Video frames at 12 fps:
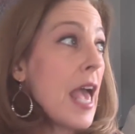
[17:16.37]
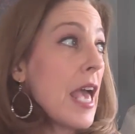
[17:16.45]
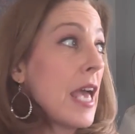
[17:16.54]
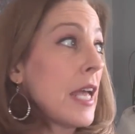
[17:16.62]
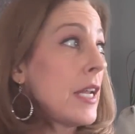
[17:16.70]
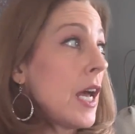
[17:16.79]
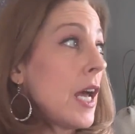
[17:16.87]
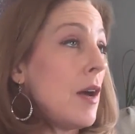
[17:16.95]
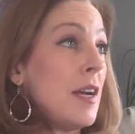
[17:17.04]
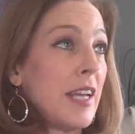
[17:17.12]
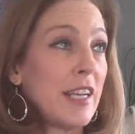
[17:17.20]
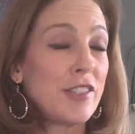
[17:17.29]
It
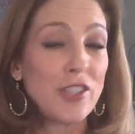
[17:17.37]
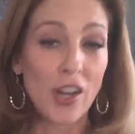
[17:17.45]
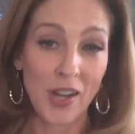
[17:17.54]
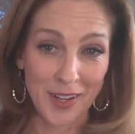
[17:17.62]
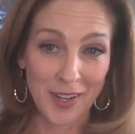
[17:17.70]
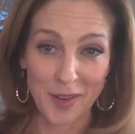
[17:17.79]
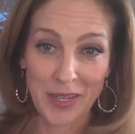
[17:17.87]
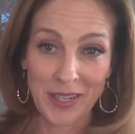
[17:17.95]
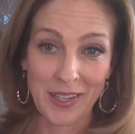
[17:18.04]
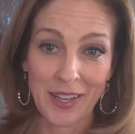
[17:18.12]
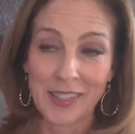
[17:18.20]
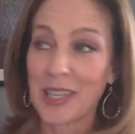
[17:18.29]
dawned on
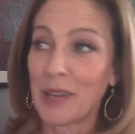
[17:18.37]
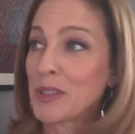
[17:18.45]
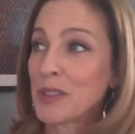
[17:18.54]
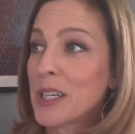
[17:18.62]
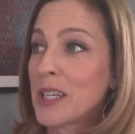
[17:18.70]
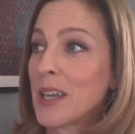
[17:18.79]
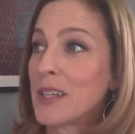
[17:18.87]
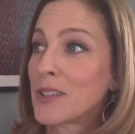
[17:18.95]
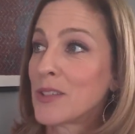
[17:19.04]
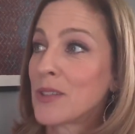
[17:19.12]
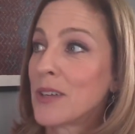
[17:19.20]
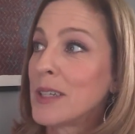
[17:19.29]
me as I was reading that
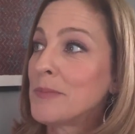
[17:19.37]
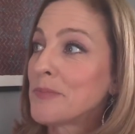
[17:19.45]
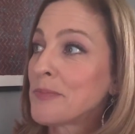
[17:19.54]
story